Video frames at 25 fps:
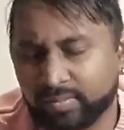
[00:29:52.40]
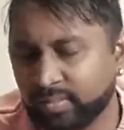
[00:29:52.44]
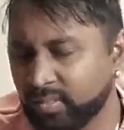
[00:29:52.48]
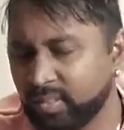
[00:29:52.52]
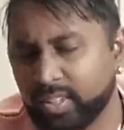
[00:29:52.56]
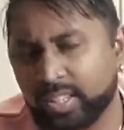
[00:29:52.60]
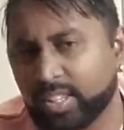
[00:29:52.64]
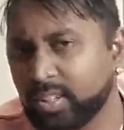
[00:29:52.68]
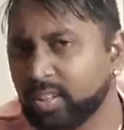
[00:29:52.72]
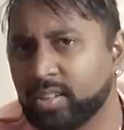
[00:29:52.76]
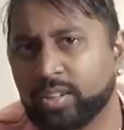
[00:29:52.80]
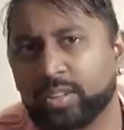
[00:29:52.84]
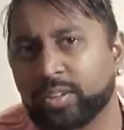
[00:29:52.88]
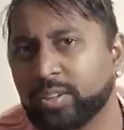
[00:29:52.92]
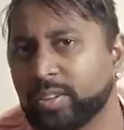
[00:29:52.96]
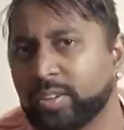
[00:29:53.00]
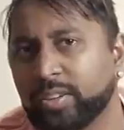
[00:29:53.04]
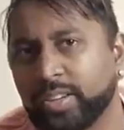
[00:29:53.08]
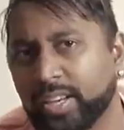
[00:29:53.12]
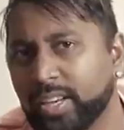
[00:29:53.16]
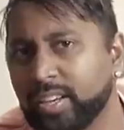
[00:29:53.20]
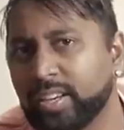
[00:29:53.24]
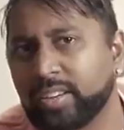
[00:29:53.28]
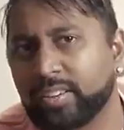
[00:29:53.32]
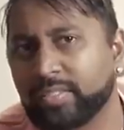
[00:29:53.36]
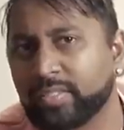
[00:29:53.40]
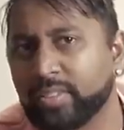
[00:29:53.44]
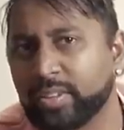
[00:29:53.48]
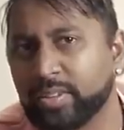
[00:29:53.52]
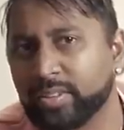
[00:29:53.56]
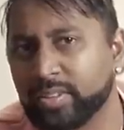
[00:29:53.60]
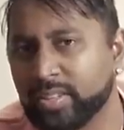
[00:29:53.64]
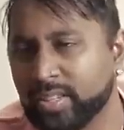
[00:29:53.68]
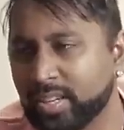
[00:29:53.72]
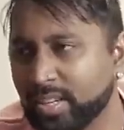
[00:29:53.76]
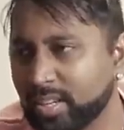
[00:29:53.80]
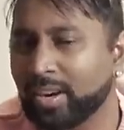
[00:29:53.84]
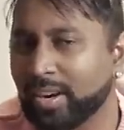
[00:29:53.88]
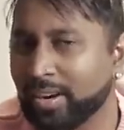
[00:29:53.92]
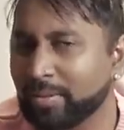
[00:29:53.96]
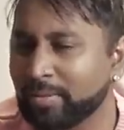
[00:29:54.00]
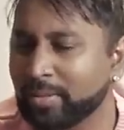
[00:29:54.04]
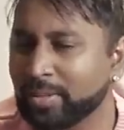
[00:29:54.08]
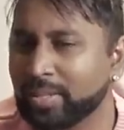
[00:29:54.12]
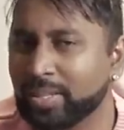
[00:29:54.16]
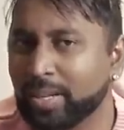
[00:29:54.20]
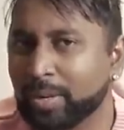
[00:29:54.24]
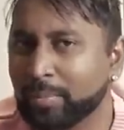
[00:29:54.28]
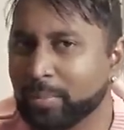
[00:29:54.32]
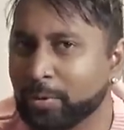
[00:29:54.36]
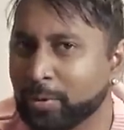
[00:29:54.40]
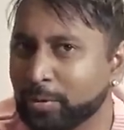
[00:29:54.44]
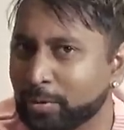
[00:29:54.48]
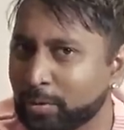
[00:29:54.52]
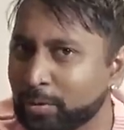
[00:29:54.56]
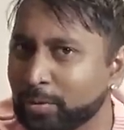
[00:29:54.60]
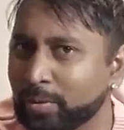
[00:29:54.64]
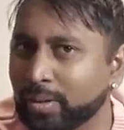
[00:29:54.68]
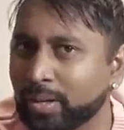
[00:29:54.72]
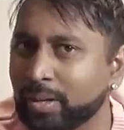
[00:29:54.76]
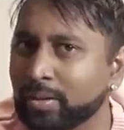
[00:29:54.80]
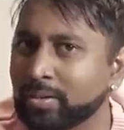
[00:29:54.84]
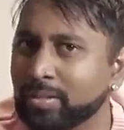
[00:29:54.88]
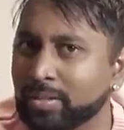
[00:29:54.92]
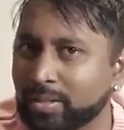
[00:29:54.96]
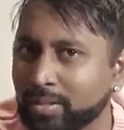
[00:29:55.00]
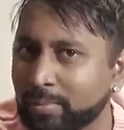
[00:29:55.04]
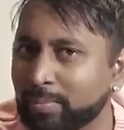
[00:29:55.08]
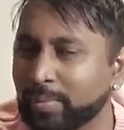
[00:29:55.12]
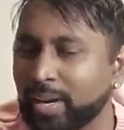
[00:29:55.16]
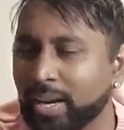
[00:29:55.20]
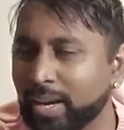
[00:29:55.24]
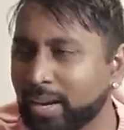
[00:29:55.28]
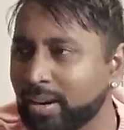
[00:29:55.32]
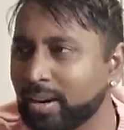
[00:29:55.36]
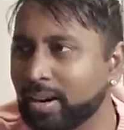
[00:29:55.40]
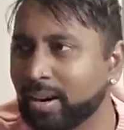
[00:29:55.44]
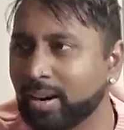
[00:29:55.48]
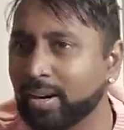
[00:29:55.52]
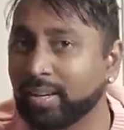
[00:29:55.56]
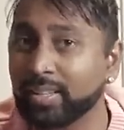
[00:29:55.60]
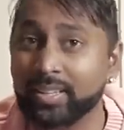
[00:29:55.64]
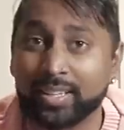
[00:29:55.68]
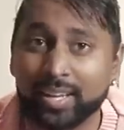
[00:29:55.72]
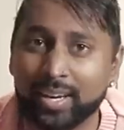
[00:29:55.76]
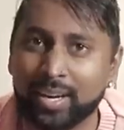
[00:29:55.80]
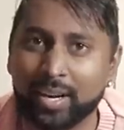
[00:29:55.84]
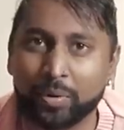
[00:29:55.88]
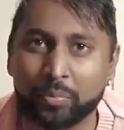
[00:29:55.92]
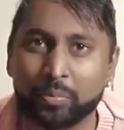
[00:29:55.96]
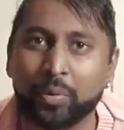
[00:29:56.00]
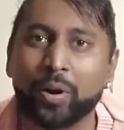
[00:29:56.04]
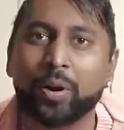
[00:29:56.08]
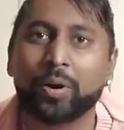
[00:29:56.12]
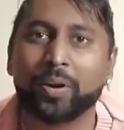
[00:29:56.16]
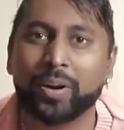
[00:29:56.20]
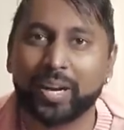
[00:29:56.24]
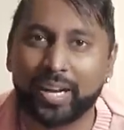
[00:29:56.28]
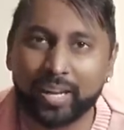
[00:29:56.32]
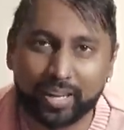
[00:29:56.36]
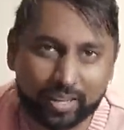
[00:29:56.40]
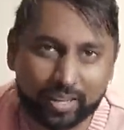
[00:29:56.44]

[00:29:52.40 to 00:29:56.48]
I'm not calling you any of those things. Every time you're too close to my car, then I worry.